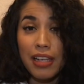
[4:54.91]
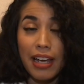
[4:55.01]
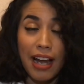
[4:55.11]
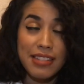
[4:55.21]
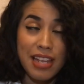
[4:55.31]

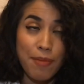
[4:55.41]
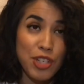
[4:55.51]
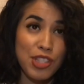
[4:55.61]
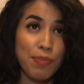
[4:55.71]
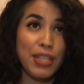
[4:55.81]
Like I said, I'm
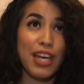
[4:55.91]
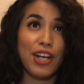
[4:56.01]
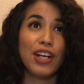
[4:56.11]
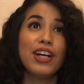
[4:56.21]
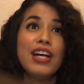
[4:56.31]
just a
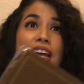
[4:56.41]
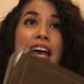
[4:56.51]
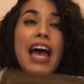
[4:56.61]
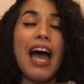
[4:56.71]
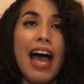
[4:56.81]
beginner,
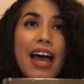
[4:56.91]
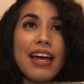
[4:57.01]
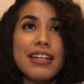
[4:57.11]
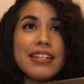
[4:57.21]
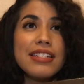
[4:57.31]

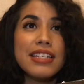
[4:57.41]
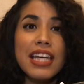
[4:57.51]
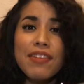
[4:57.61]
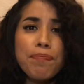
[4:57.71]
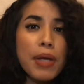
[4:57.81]
and
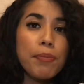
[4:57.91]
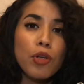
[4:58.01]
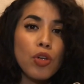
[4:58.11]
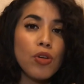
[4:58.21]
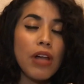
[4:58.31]
give
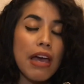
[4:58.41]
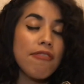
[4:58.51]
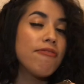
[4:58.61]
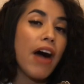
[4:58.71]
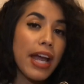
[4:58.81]
biblical
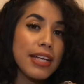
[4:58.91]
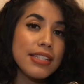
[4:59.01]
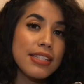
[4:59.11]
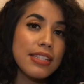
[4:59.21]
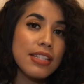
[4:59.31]

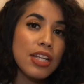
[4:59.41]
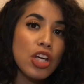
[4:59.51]
advice.